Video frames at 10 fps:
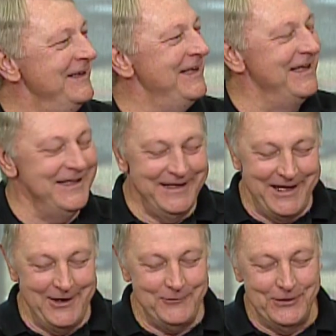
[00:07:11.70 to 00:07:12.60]
taking
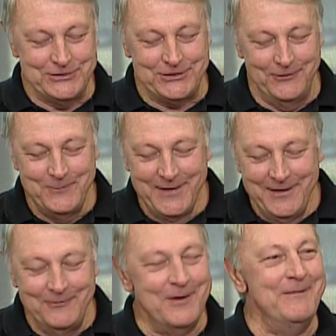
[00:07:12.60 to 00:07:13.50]
care of her. So
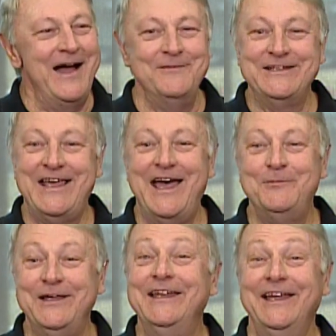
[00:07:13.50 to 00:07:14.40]
when Mama's
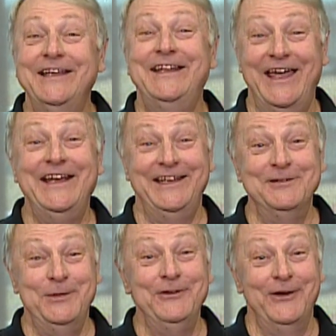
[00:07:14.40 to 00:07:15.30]
happy, Daddy
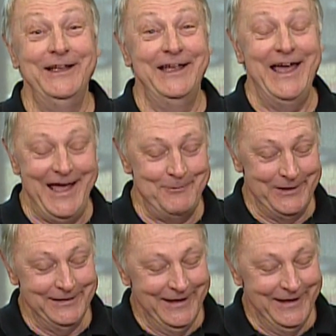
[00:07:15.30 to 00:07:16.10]
can be really happy.